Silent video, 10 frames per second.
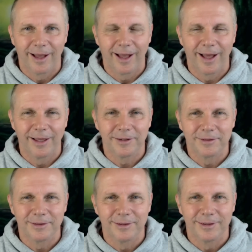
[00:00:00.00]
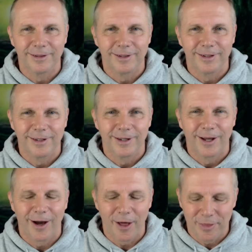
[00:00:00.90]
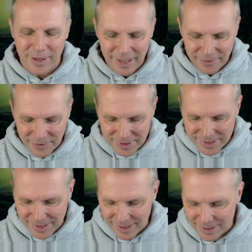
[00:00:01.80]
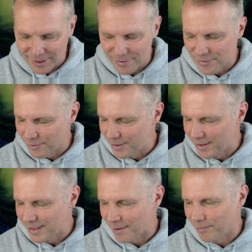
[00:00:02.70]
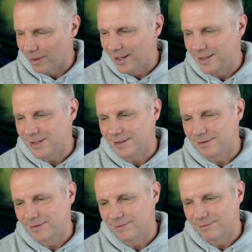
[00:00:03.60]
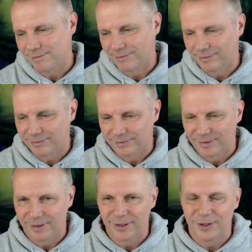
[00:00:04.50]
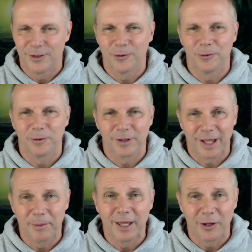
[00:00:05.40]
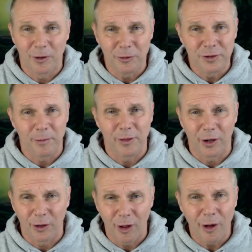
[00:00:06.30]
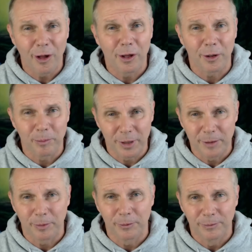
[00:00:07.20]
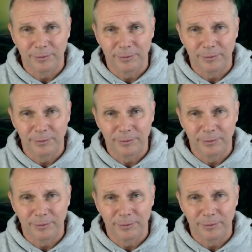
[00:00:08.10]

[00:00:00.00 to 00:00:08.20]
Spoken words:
and I think if it's if you're in that place and you're coming in contact with a lot of people,